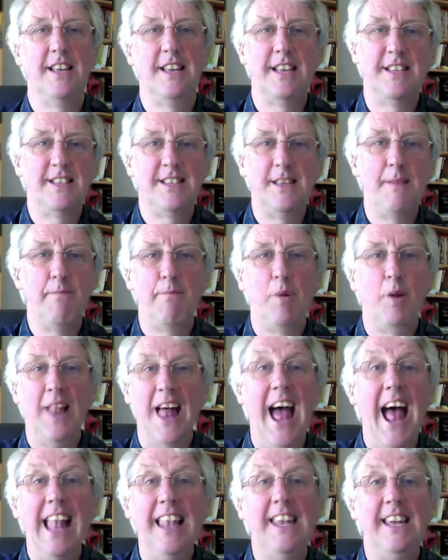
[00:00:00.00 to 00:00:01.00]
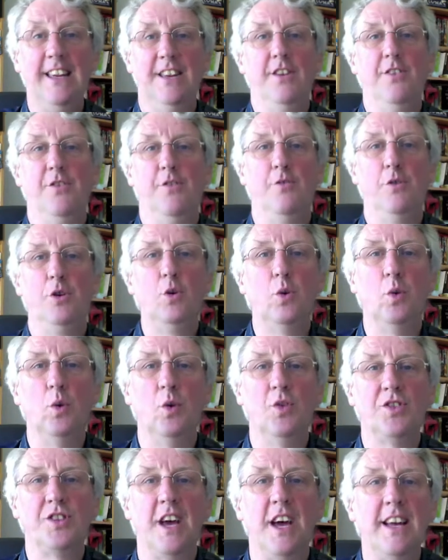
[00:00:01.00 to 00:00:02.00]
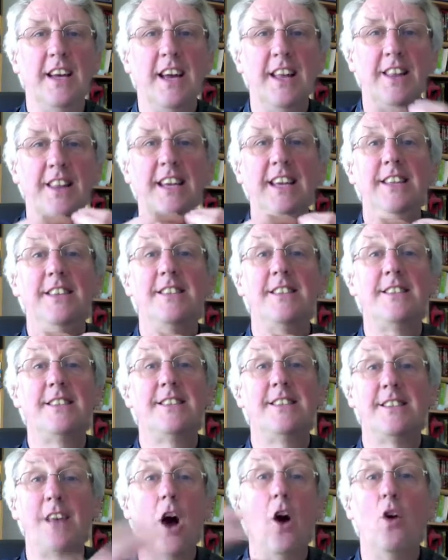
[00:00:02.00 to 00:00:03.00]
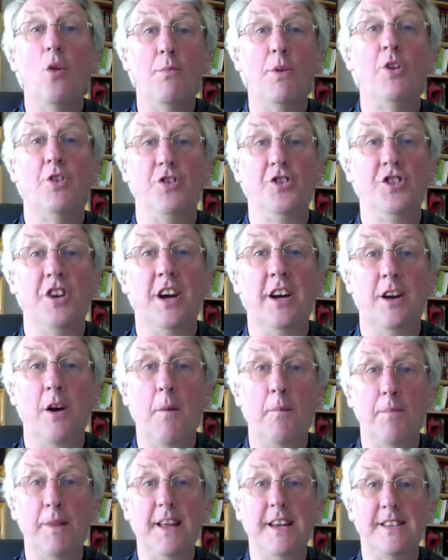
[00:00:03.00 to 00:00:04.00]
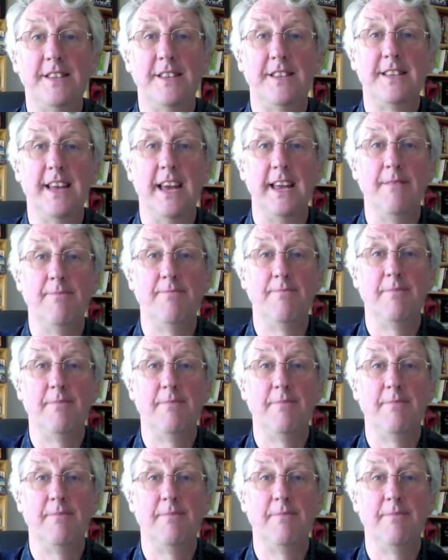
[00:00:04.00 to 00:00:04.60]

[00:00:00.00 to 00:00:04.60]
simple, elegant rules can lead to so much complexity.